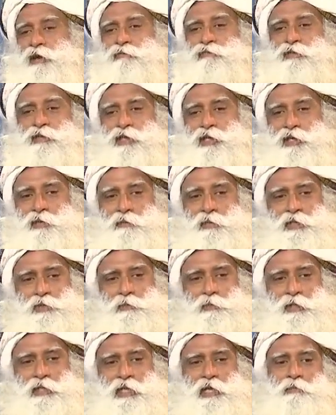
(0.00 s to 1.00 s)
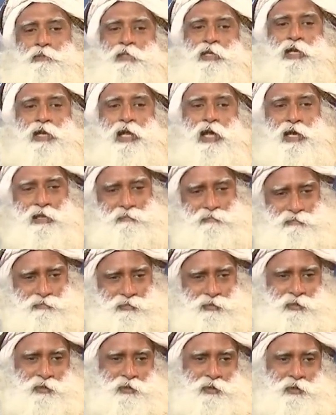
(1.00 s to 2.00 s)
everything must be kept alive.
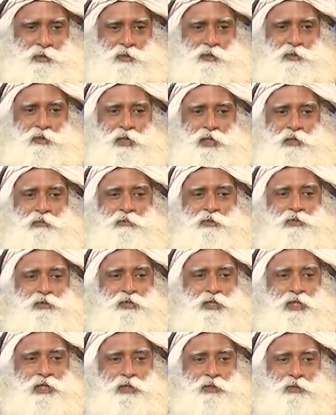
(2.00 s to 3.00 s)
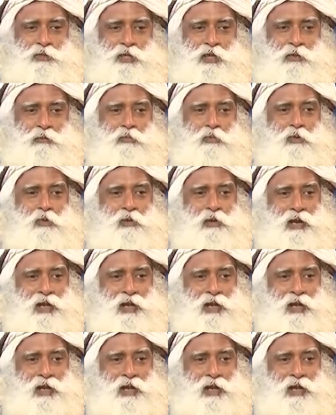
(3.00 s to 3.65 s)
You need music, you need more